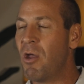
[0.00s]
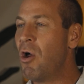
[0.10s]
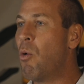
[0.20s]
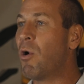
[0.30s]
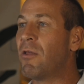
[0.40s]

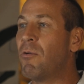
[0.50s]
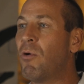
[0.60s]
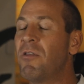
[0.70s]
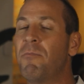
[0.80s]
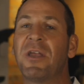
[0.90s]
One
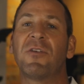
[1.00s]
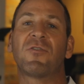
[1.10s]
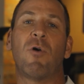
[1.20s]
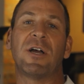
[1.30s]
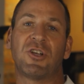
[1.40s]
of the biggest
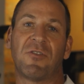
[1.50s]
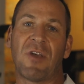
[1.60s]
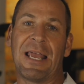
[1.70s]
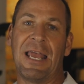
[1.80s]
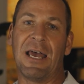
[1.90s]
questions
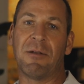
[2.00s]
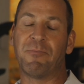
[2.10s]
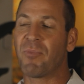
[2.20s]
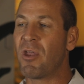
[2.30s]
I get